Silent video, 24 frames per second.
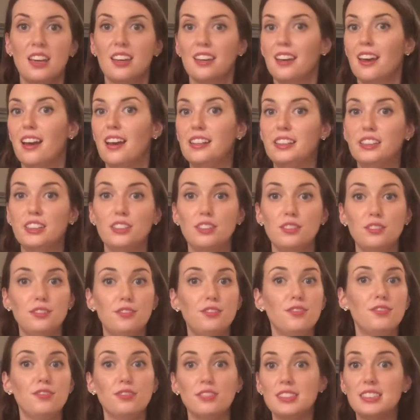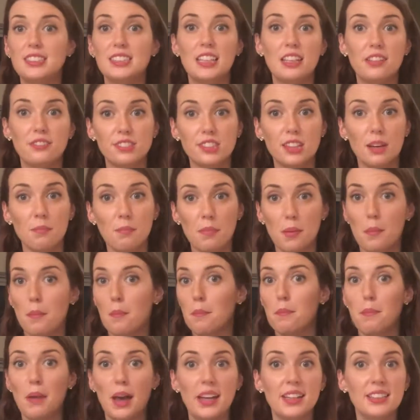kind of saves up
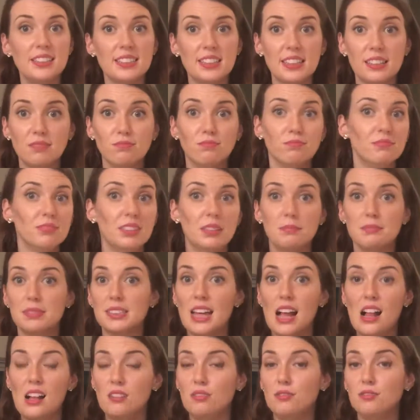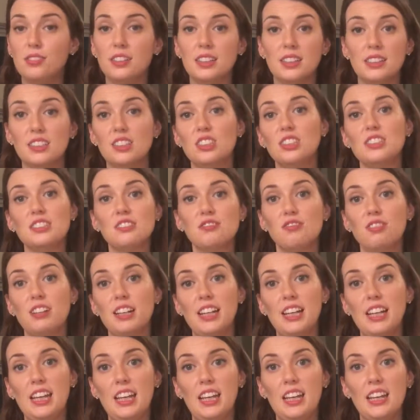and buys it himself and doesn't
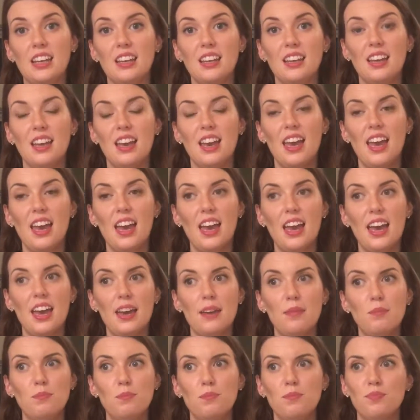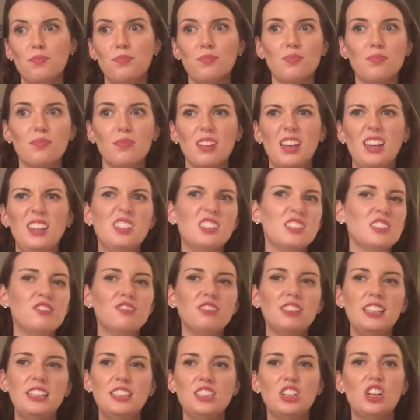really, he doesn't
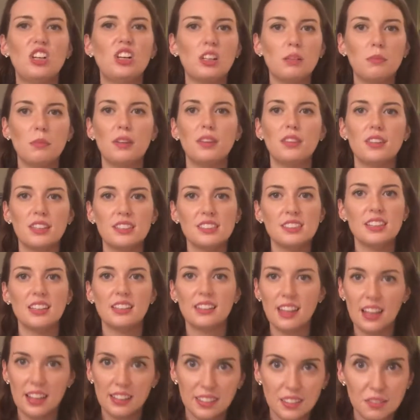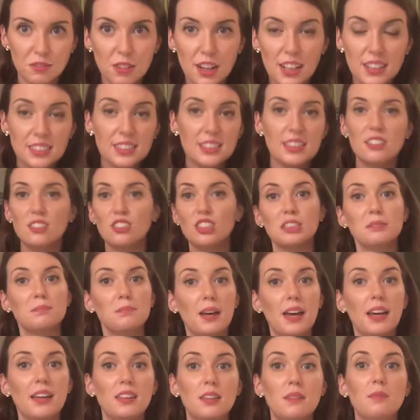really talk about things like that in advance. He'll just
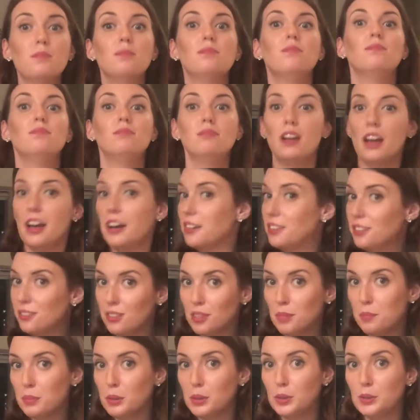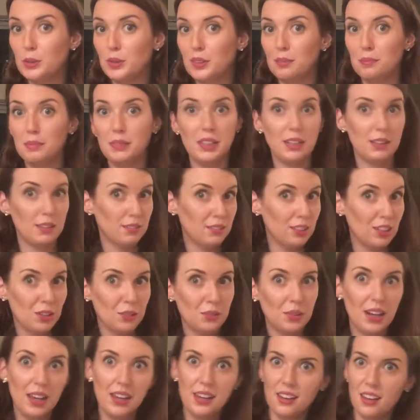buy them out of the blue and be like, look
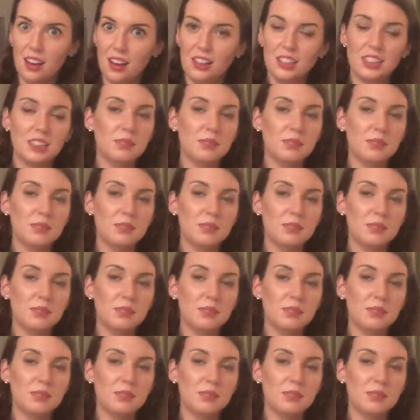what I got.